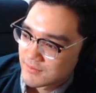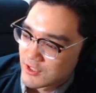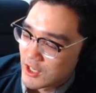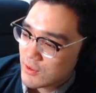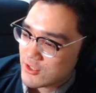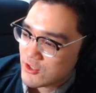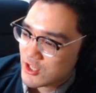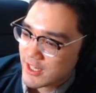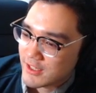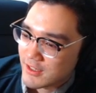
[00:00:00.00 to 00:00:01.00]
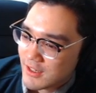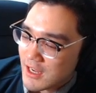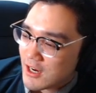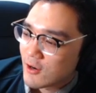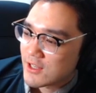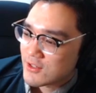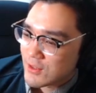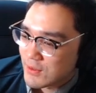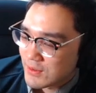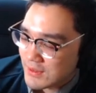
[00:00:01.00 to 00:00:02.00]
Goat is China. Okay,
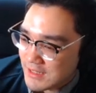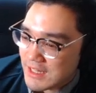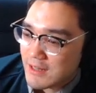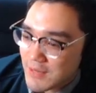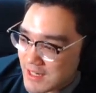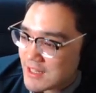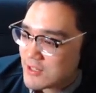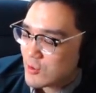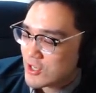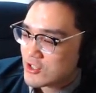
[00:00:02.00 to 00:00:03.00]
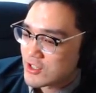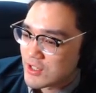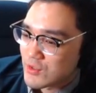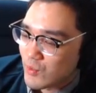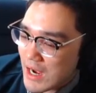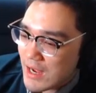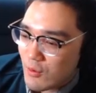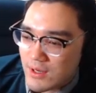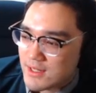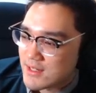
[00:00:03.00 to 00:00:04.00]
so then my next question is why
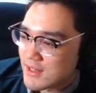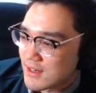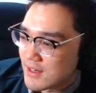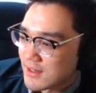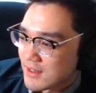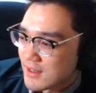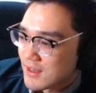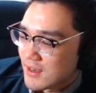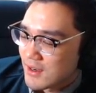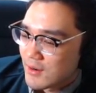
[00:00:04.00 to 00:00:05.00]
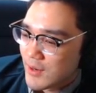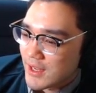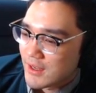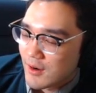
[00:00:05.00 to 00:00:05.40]
was uh wait,